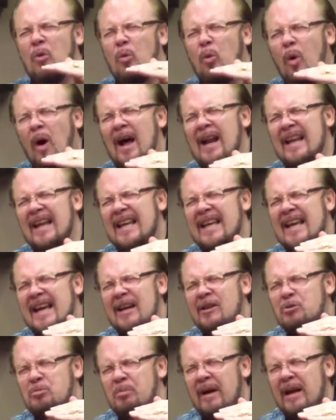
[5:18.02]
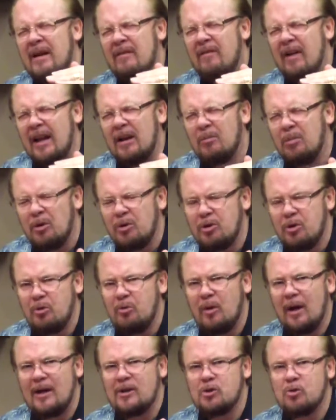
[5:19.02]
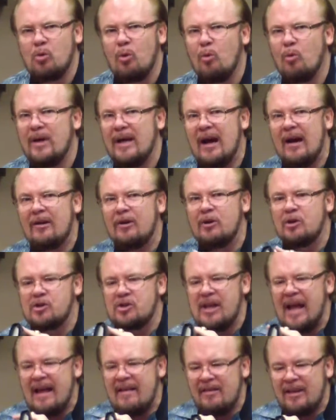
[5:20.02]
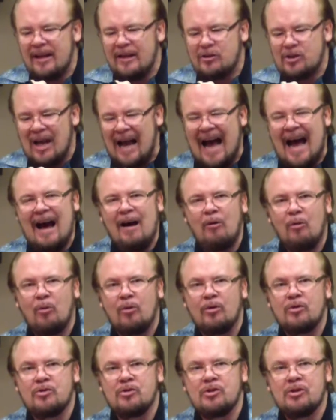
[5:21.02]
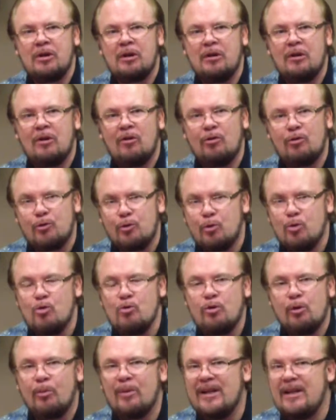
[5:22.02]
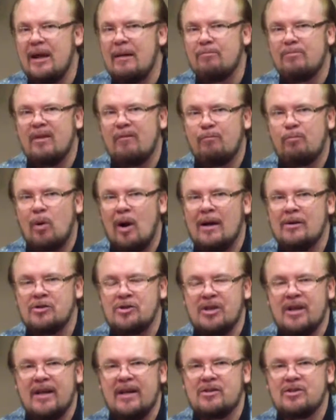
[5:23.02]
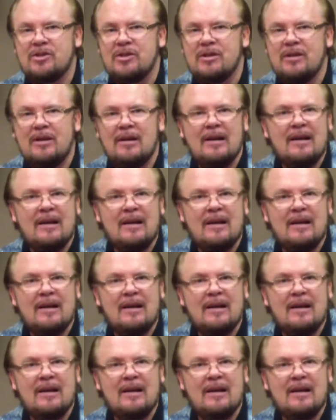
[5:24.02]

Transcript: What he has made available to us, when we understand that it's ours through the redemptive process,